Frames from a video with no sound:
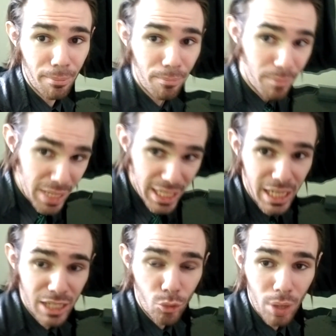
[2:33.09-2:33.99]
me
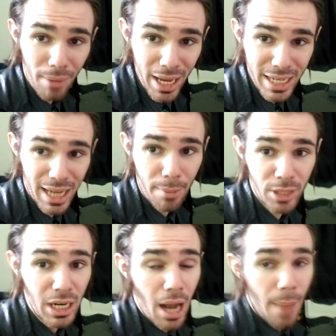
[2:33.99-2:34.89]
doing my attempt
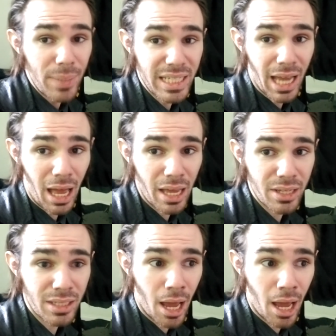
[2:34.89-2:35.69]
because,